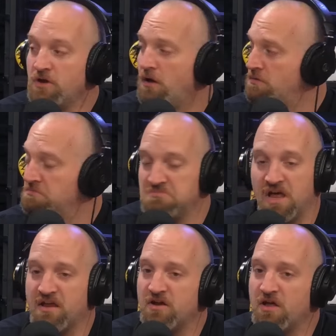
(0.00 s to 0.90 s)
No,
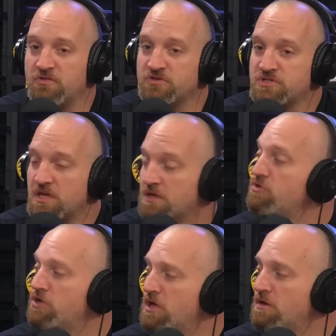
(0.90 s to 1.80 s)
not at all. There's like,
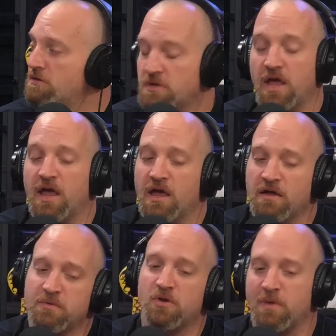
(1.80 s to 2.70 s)
you good? Yeah,
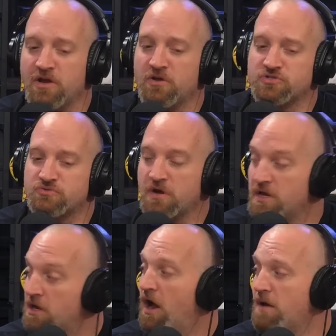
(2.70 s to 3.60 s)
my nose is
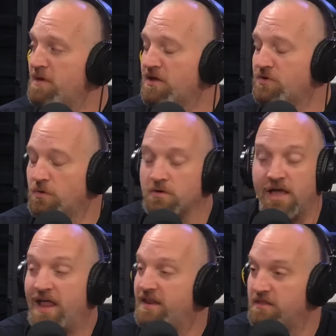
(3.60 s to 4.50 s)
runny. All right, man, cool.
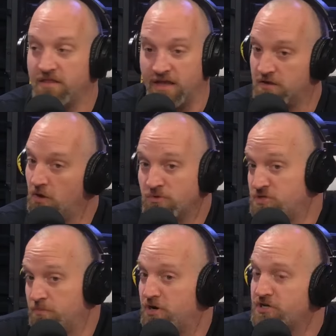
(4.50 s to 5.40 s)
And like almost
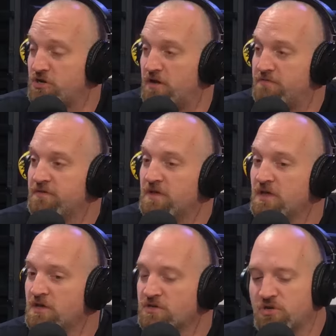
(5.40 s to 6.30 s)
a brush off.
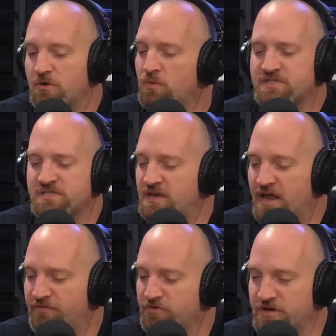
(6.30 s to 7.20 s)
Yeah. So it wasn't
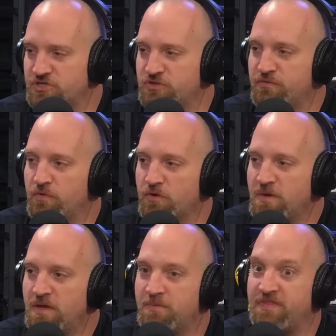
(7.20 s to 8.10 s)
ever an issue for
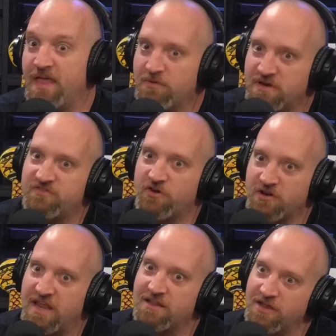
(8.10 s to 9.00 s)
me. But then when it
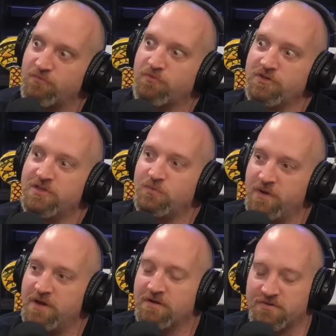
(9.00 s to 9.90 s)
started getting like really
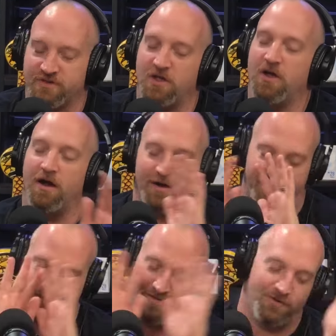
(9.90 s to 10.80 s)
weird, I was like, all
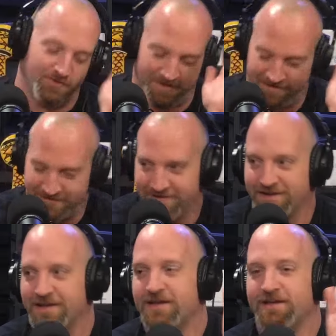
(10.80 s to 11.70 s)
right, hold on.
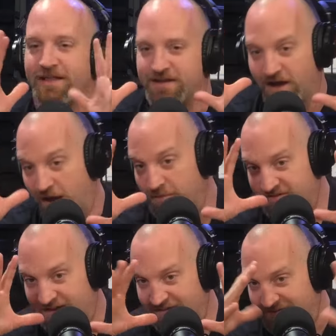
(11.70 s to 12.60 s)
Yeah. Like common
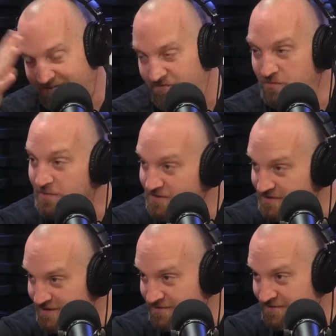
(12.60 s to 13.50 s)
sense has left the
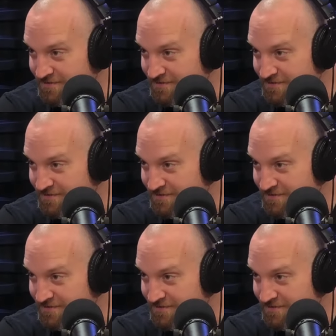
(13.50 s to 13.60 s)
building.